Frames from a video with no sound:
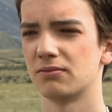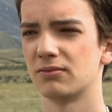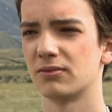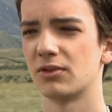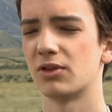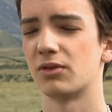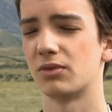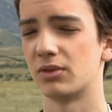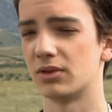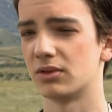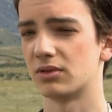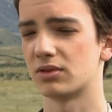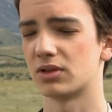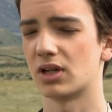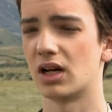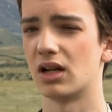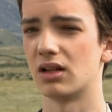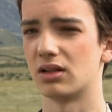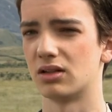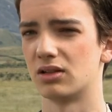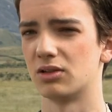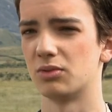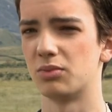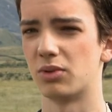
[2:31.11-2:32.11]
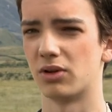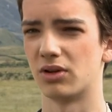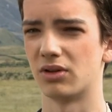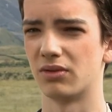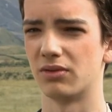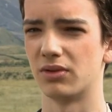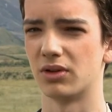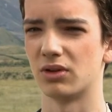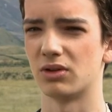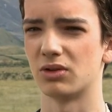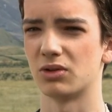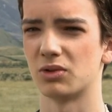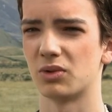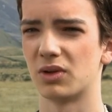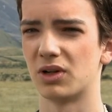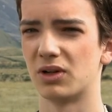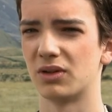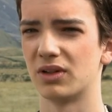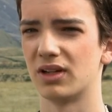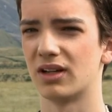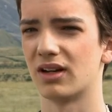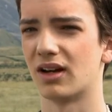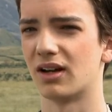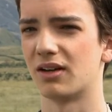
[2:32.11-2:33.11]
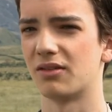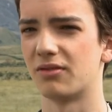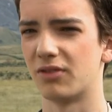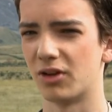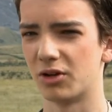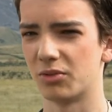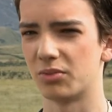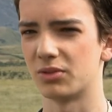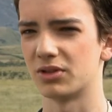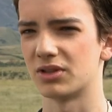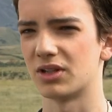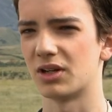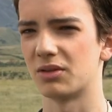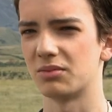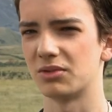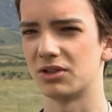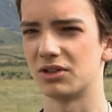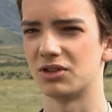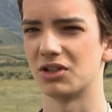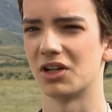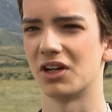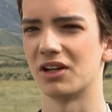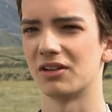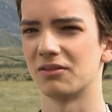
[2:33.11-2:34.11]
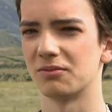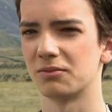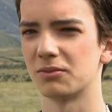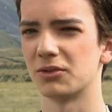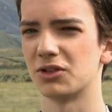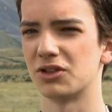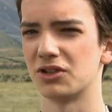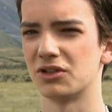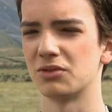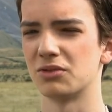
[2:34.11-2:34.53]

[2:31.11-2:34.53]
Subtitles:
Through Silas's point of view as well, he kind of opens up to Jay, which is